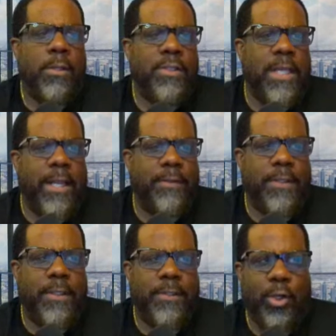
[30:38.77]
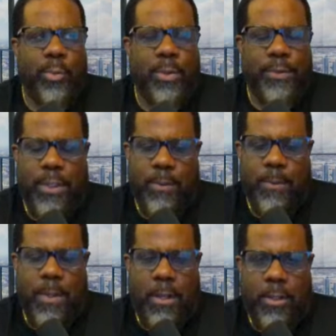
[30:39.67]
shout out to the Turbo
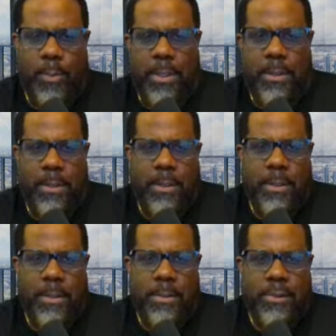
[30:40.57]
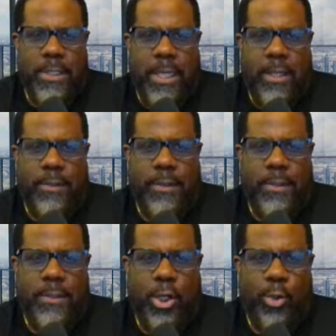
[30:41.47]
Toad Army. Shout out to
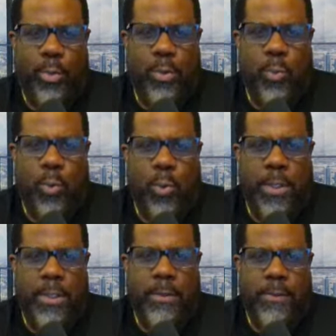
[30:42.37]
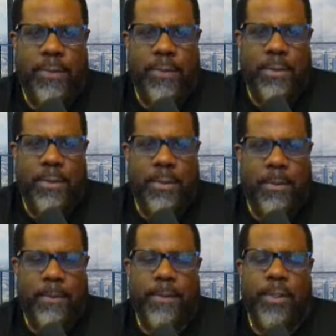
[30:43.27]
the Turbo Warriors
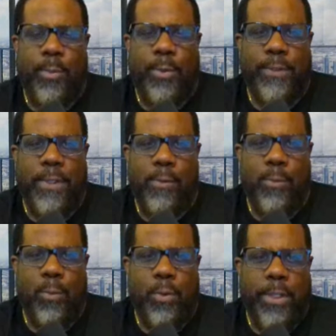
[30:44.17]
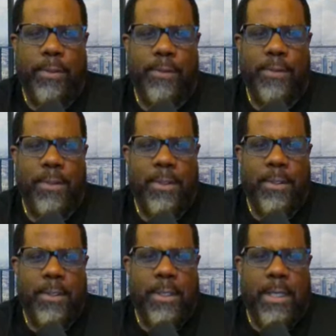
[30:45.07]
or the Turbo Toad Warriors
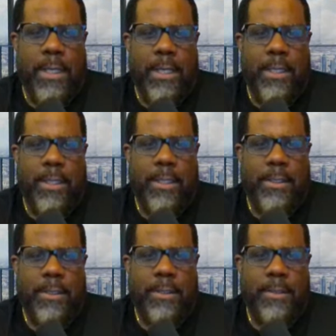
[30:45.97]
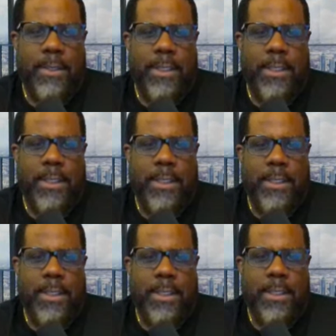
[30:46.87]
and
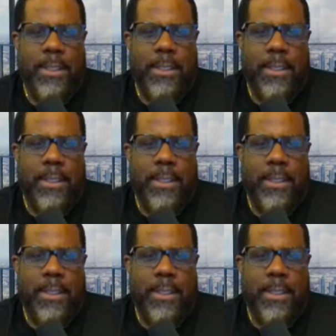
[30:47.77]
the